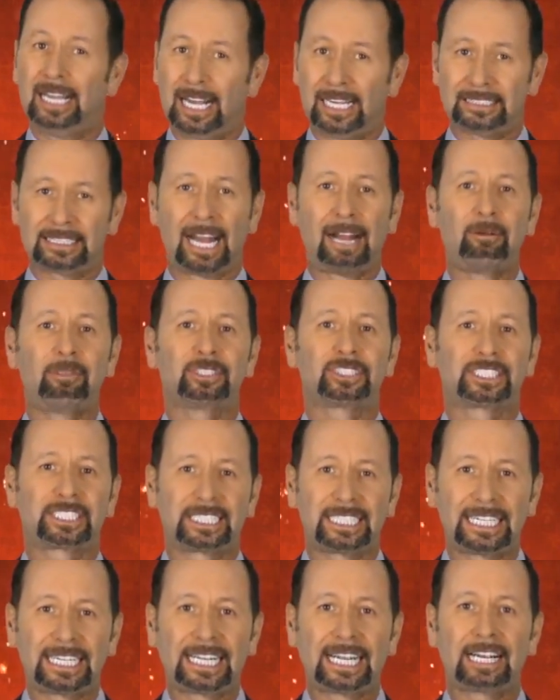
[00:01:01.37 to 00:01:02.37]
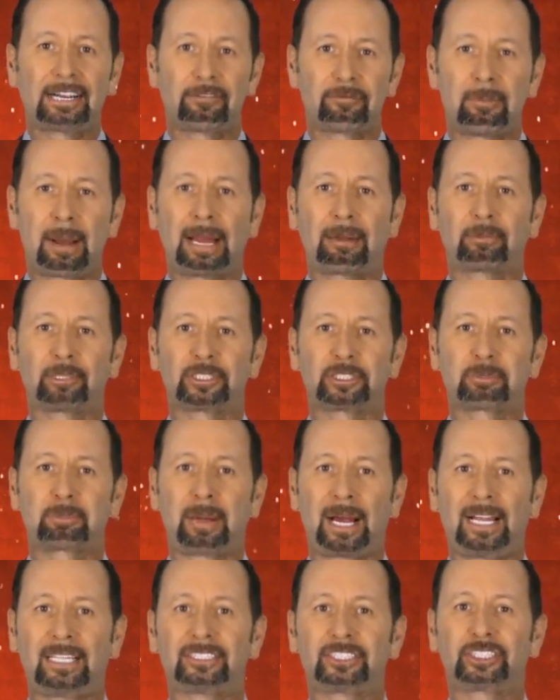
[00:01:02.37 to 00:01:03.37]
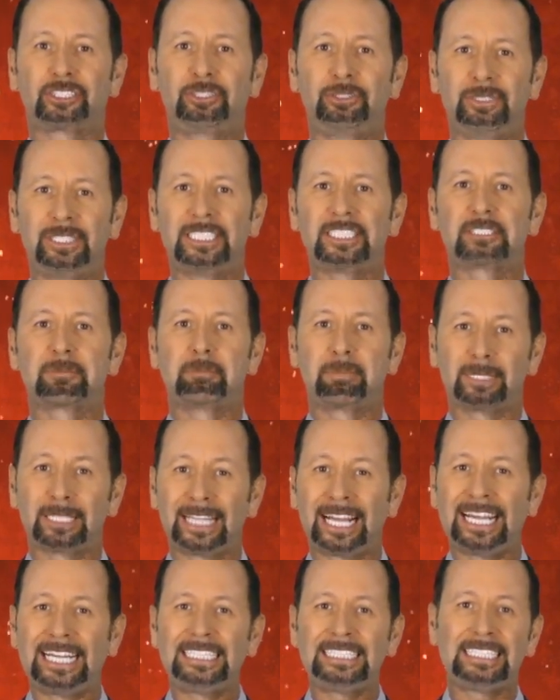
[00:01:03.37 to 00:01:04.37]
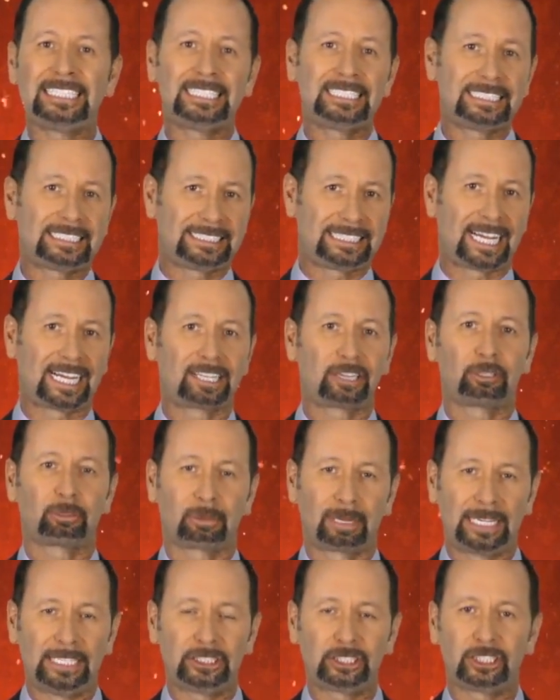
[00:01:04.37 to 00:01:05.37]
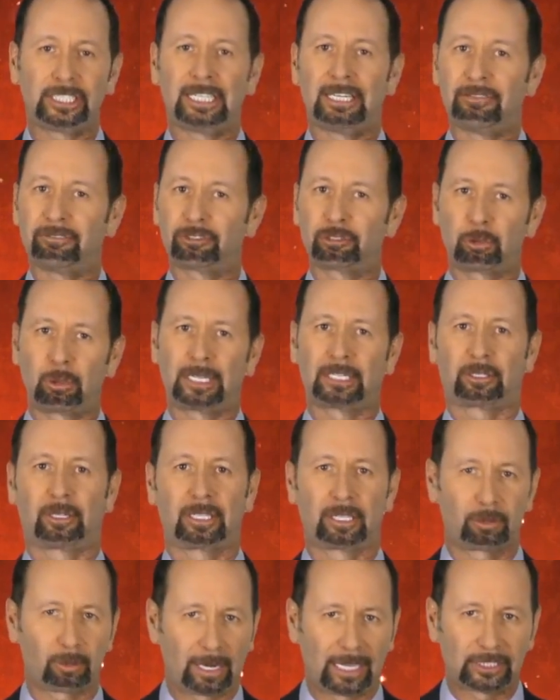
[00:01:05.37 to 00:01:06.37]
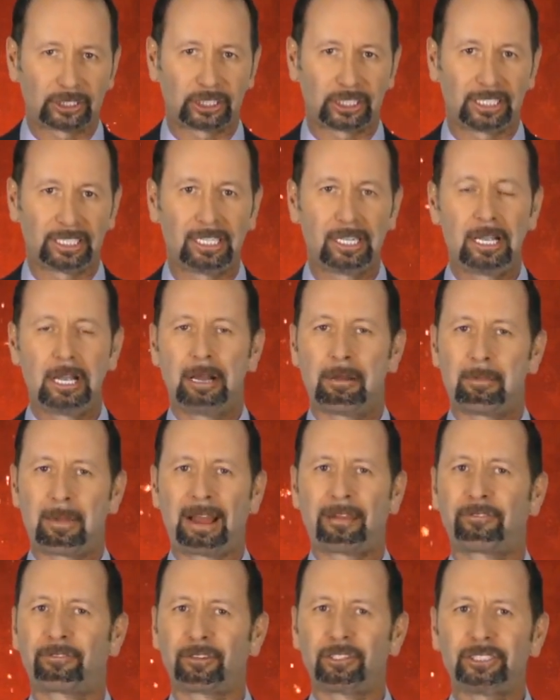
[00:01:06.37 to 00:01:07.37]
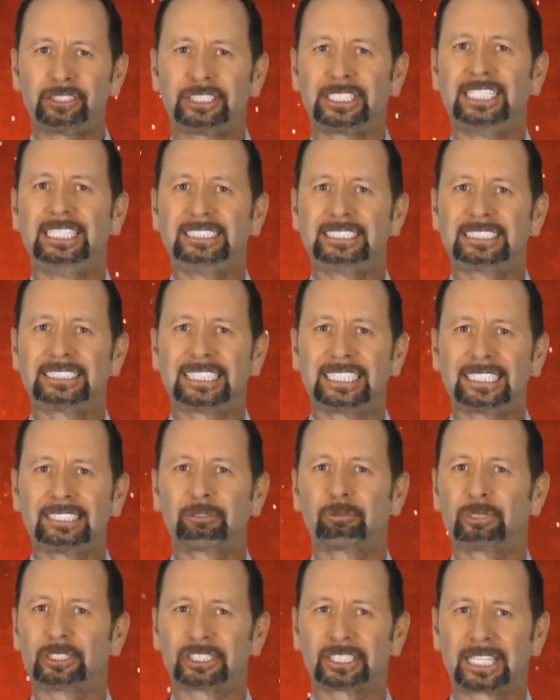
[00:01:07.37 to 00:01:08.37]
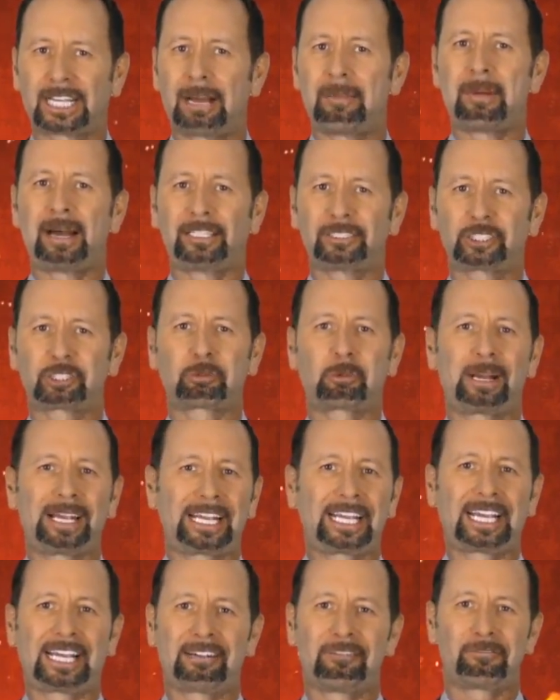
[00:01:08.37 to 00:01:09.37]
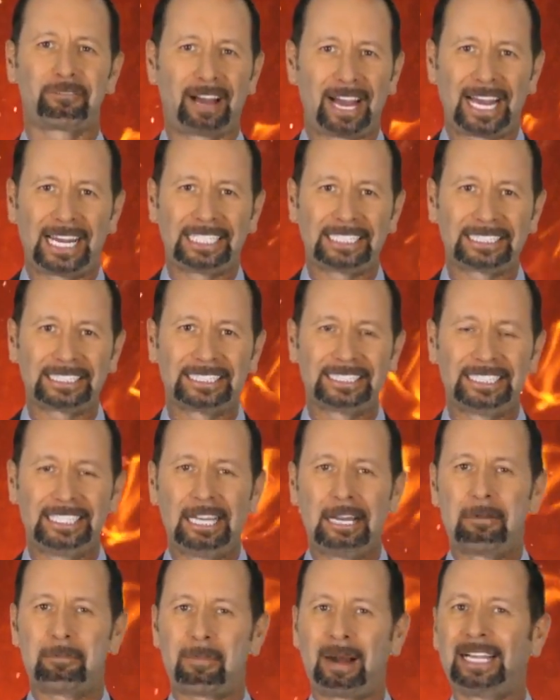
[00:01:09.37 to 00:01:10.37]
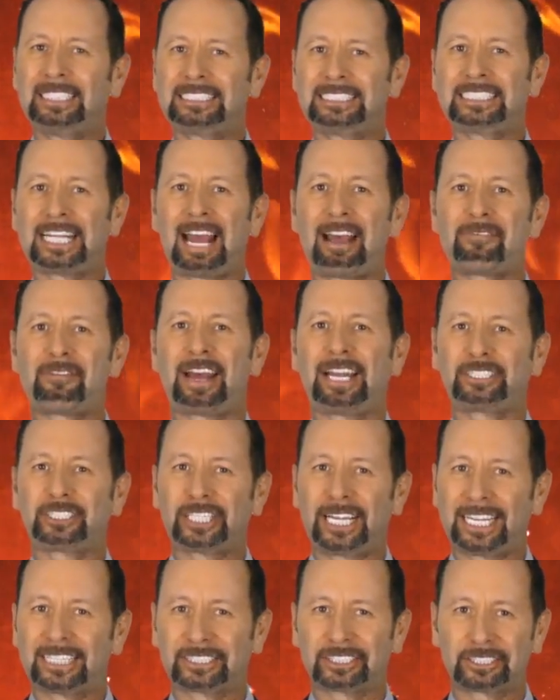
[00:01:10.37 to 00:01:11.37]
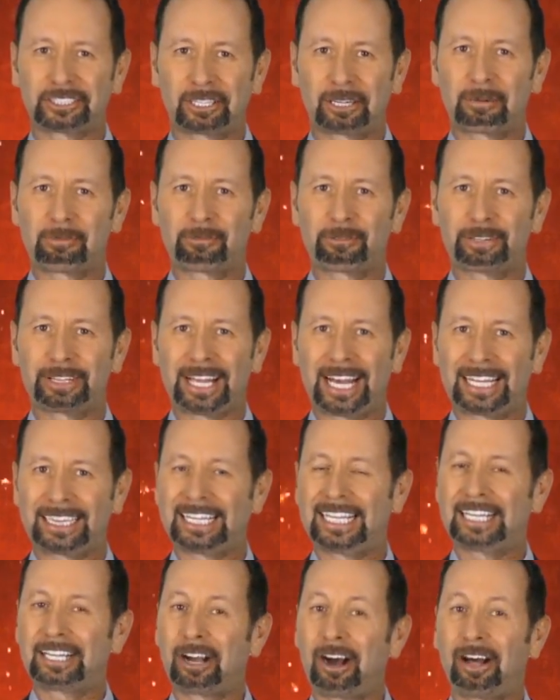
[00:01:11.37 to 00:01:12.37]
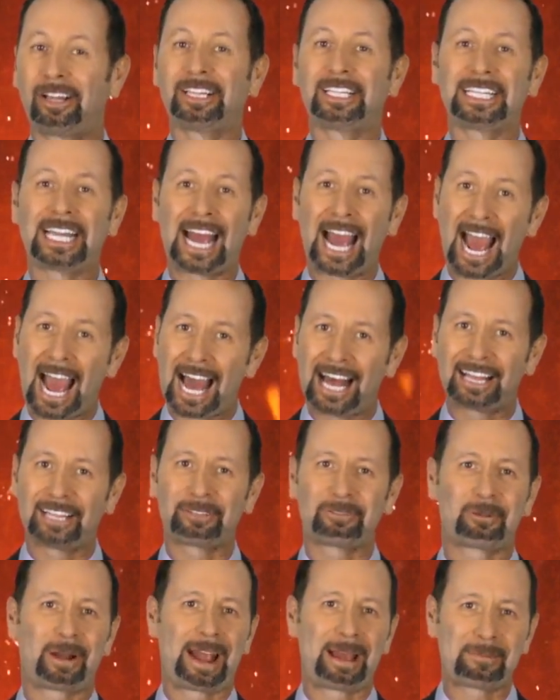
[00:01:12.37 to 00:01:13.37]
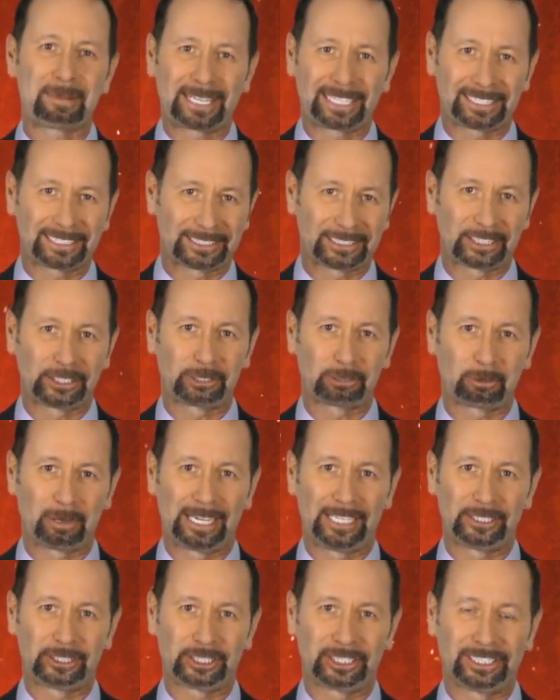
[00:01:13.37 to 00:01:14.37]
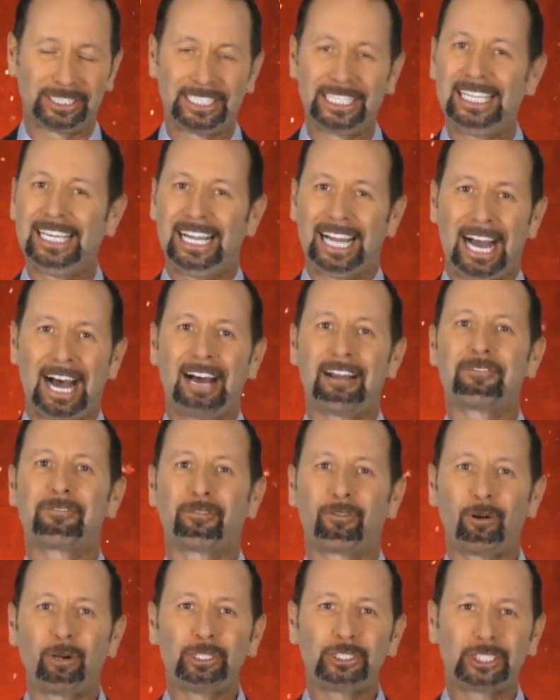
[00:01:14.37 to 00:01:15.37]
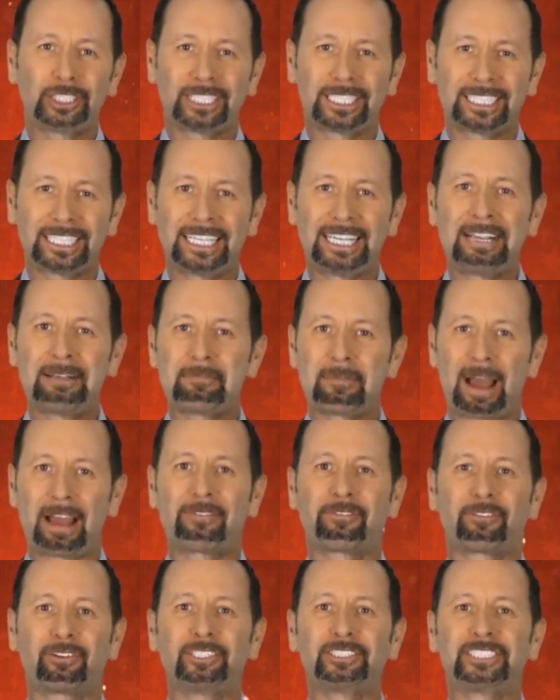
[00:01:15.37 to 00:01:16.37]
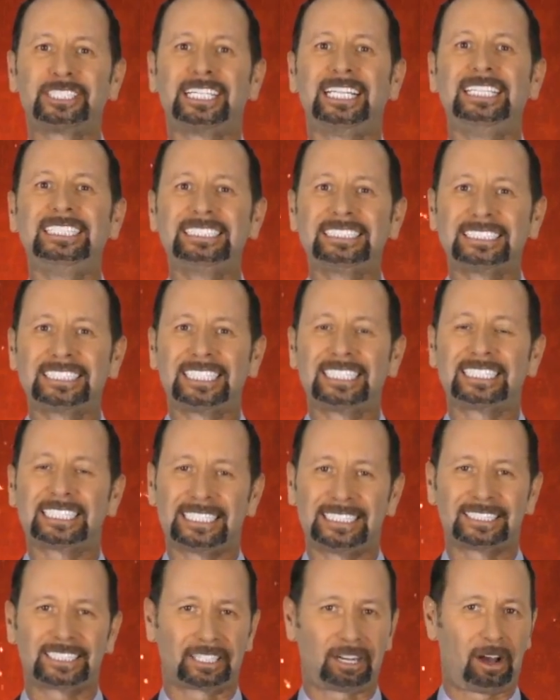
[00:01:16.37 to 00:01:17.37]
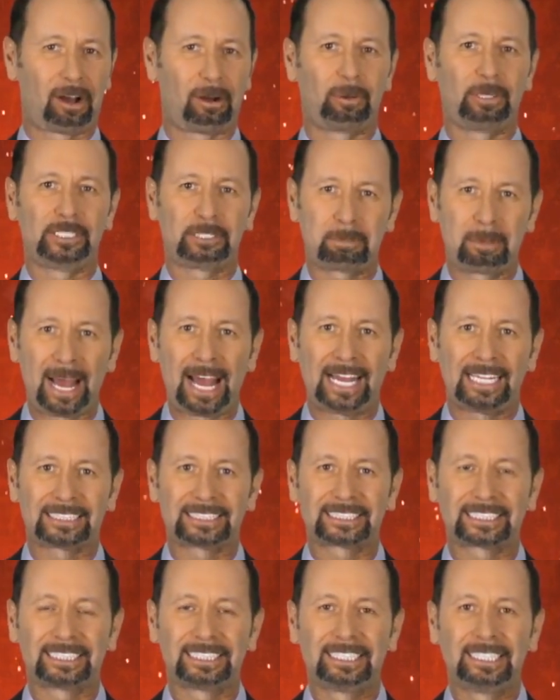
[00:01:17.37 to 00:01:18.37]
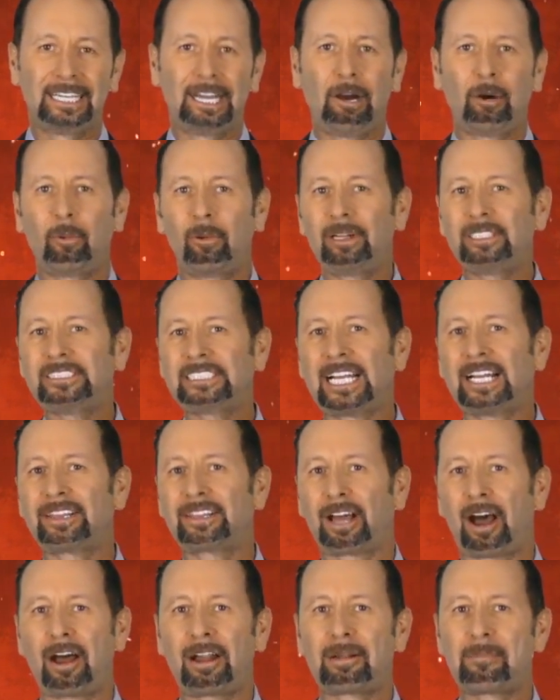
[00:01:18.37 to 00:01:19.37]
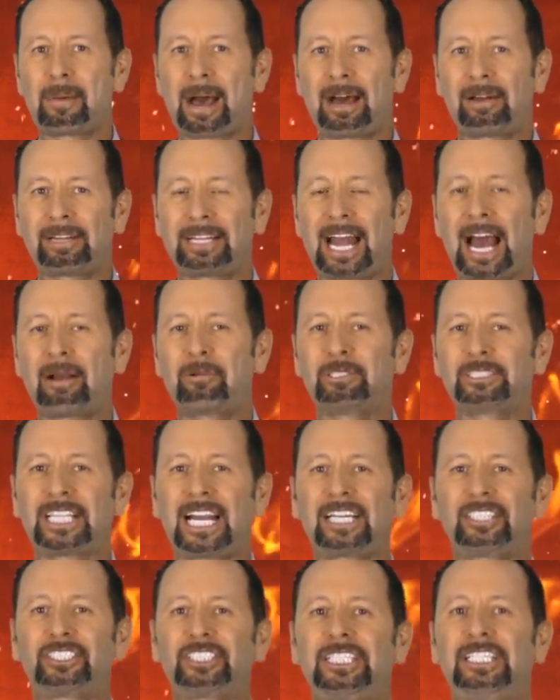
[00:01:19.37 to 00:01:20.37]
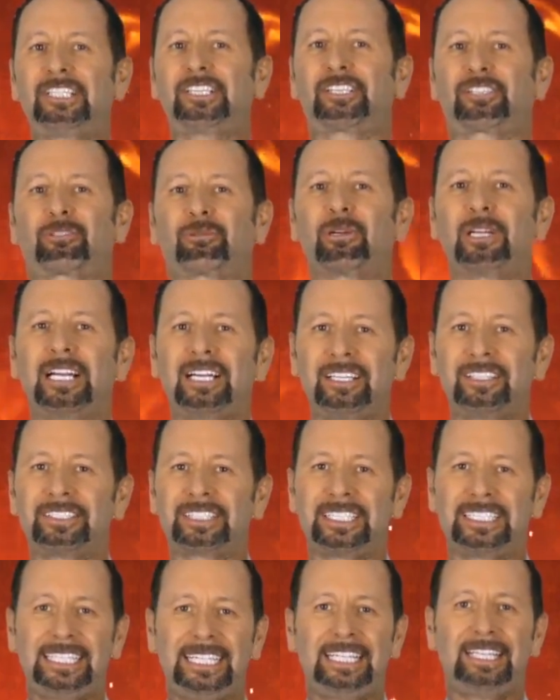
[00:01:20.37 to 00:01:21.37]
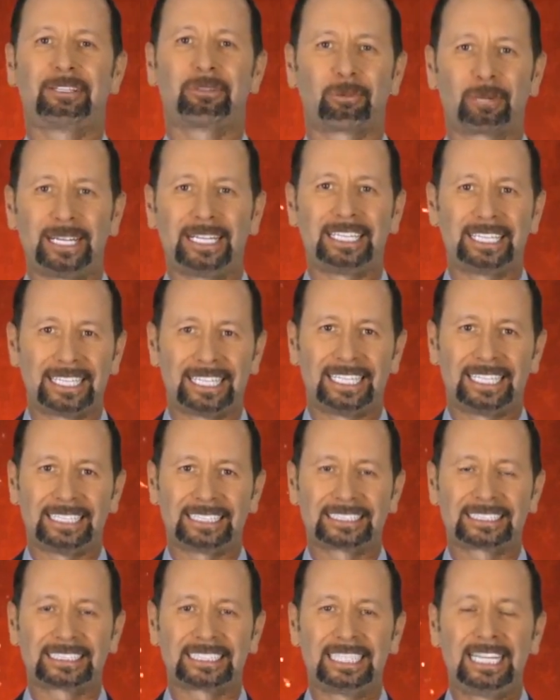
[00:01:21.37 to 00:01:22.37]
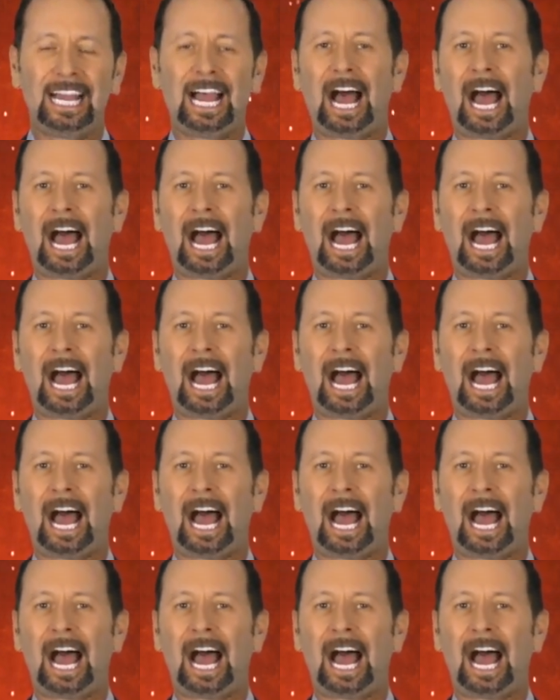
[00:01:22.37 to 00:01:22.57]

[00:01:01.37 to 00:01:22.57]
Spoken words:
As I was thinking of my response to this blatant declaration of Twitter aggression, my first instinct was to come out swinging and fight. My staff actually has a term for that. They call it Alan Ramming the situation. Unfortunately, my first instinct isn't always best. Once I thought about it, I was actually thrilled that he had written this.